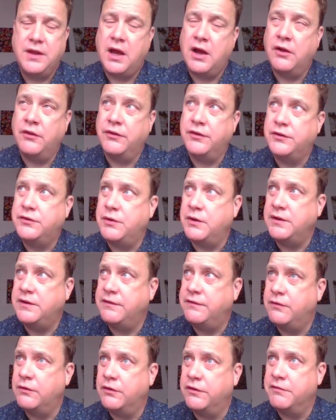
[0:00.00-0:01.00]
the
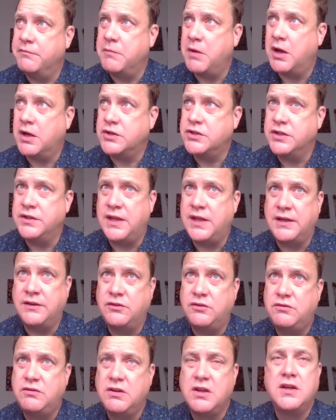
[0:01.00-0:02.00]
24th of March, and then